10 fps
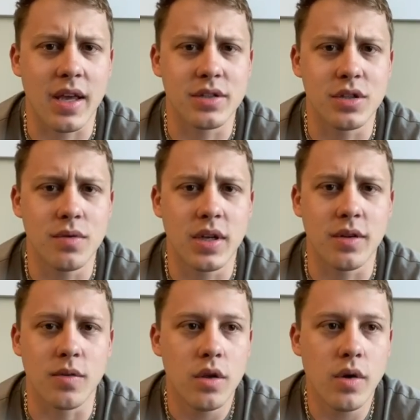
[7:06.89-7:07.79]
as you
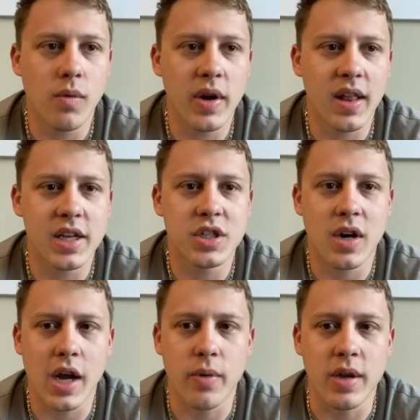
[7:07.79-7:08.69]
can realize
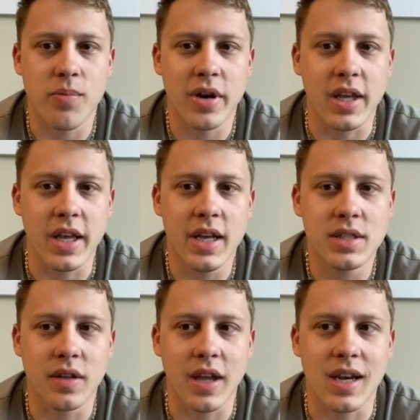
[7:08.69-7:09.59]
your equity pretty
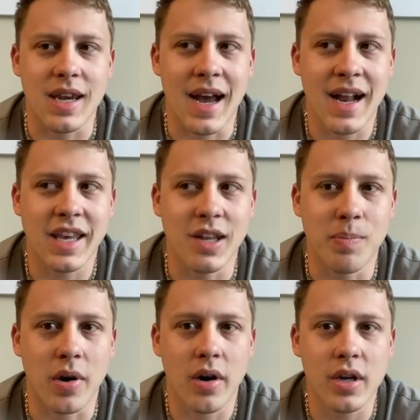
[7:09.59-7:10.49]
easily and not
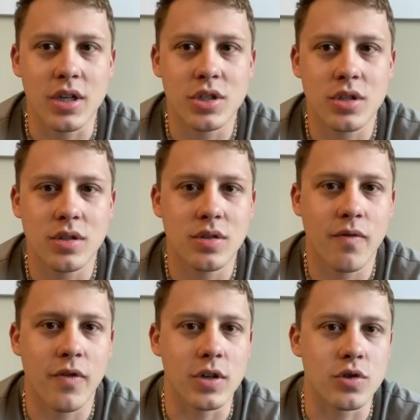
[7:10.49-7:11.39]
get punished
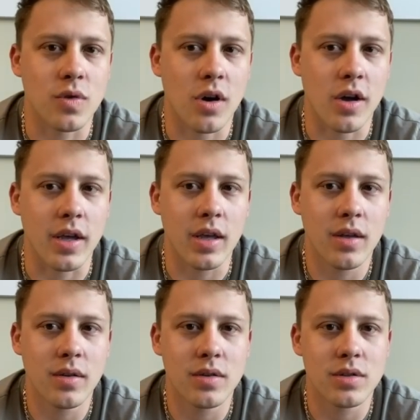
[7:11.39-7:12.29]
for drawing.